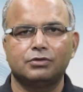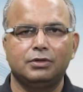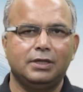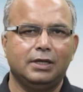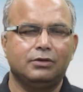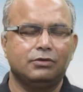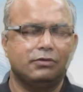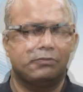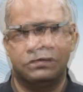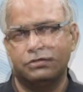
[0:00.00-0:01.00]
So he
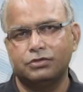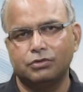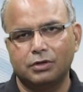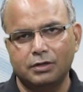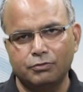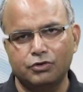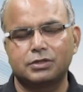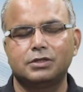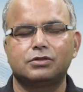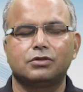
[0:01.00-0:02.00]
can, use your
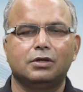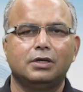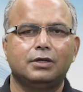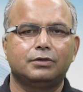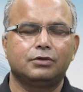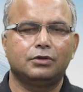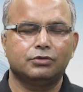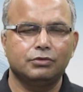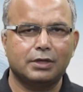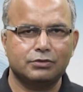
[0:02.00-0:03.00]
emotions
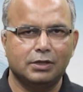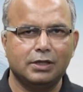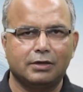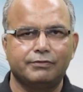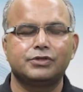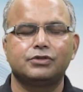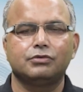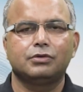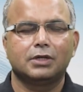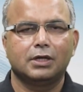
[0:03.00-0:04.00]
to actually convince
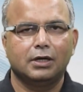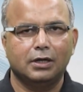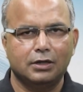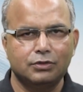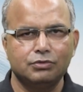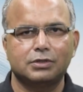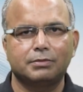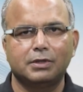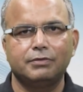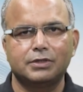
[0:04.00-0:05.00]
you do
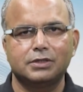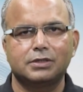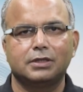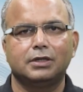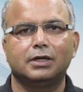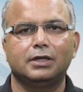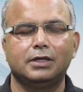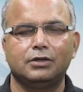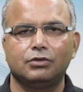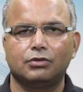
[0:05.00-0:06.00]
something which is
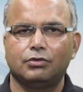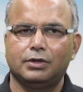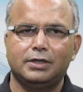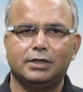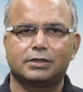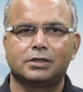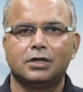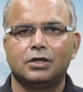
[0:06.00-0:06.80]
in your own interest.